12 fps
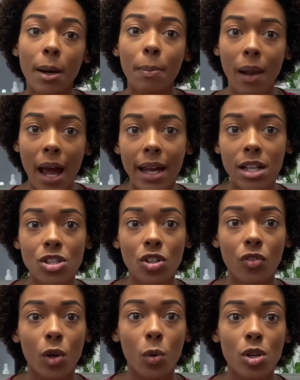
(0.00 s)
apply it into the
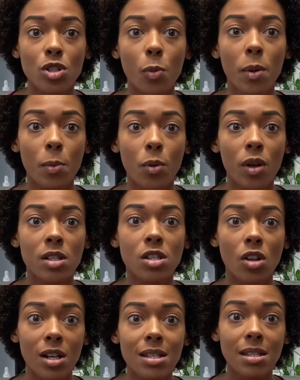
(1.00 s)
real world so people can
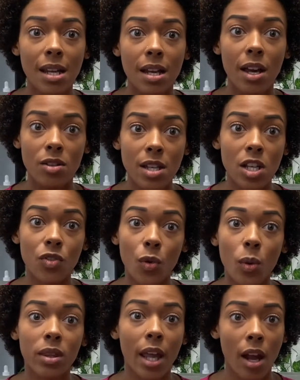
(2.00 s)
start seeing nail techs for
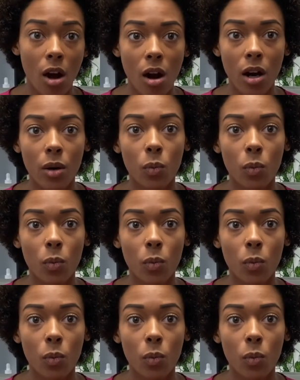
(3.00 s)
what they are.